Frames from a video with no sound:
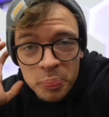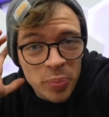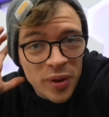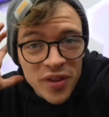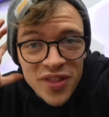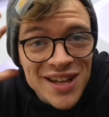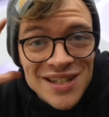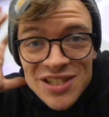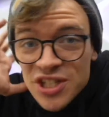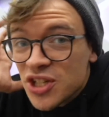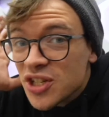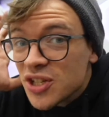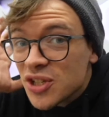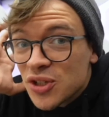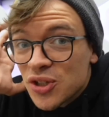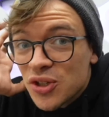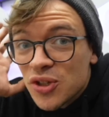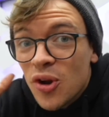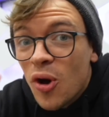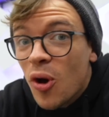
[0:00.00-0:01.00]
But that's just
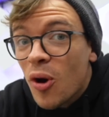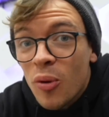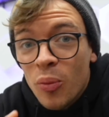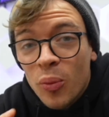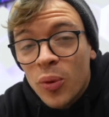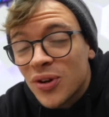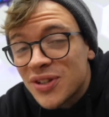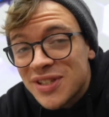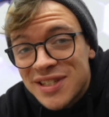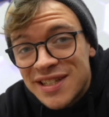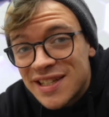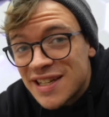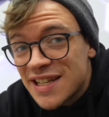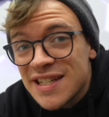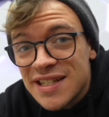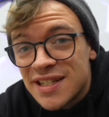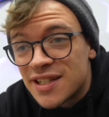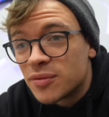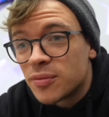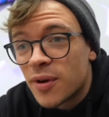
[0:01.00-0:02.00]
not what's
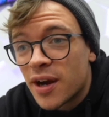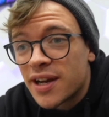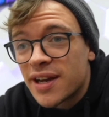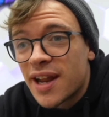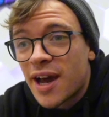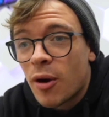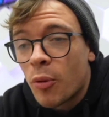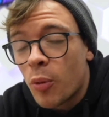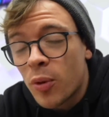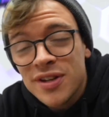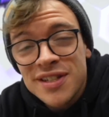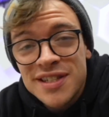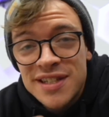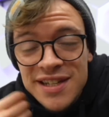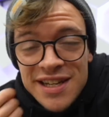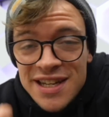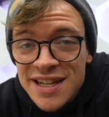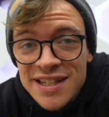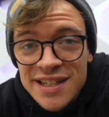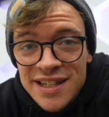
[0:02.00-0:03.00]
needed right now. What's
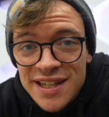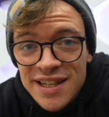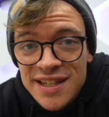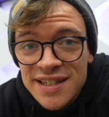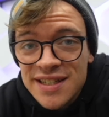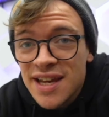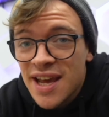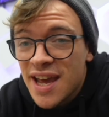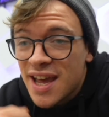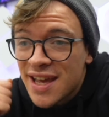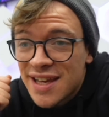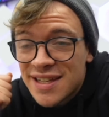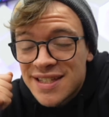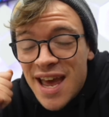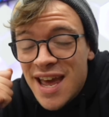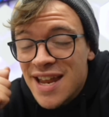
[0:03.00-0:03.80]
needed is